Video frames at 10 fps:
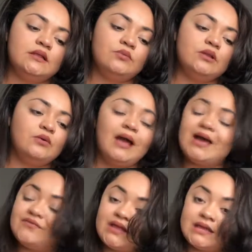we don't
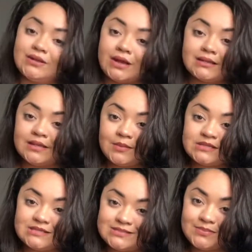have like an
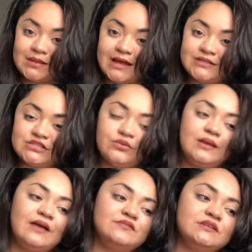unlimited supply, so
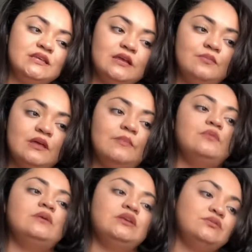we have to keep them and
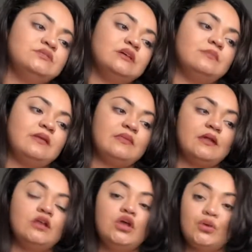reuse them. And
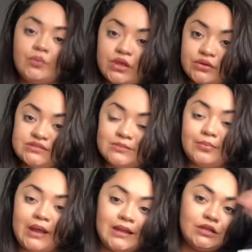then we use a
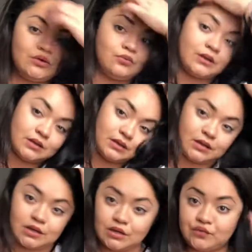brand new one
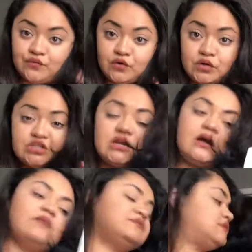uh, for
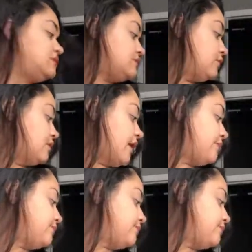checkoffs. So yeah.